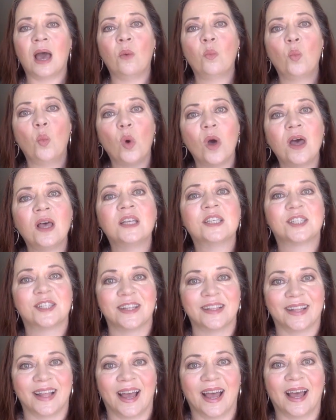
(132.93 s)
And
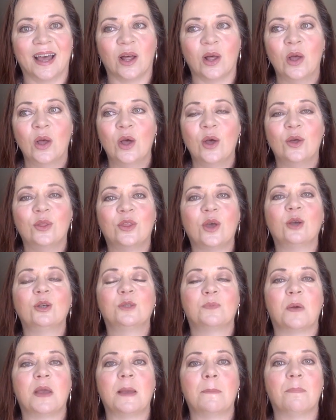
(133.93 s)
worse than that,
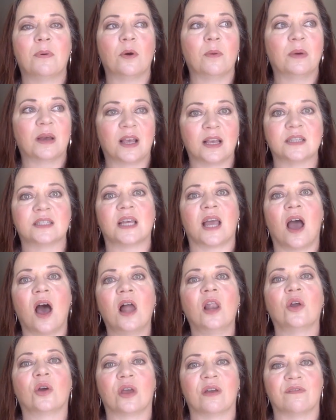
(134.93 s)
those people, because they
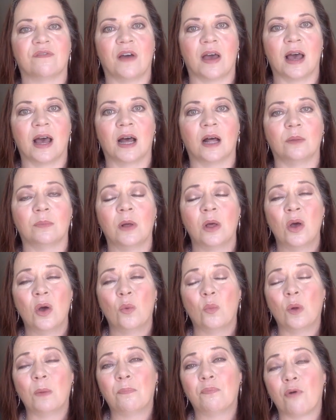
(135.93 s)
are looking for help,
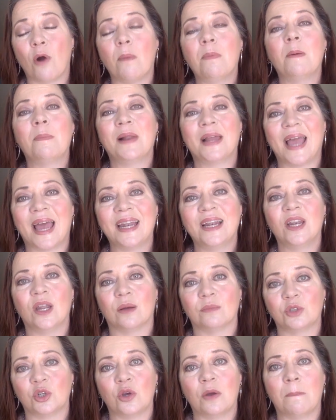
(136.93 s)
will probably
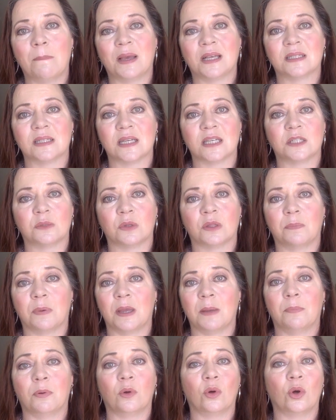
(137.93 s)
end up doing business
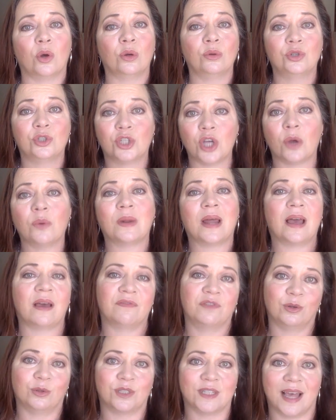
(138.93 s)
with people who don't
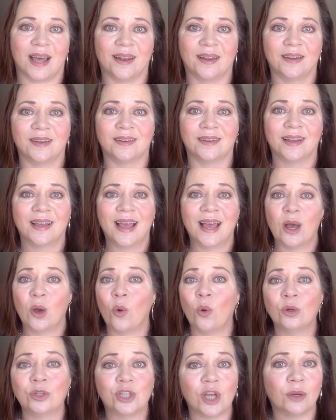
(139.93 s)
have your talent
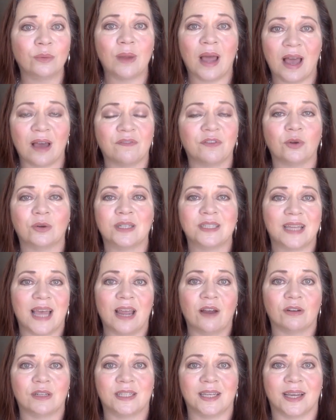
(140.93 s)
or don't have your
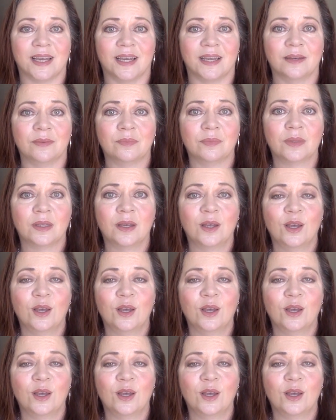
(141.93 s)
integrity.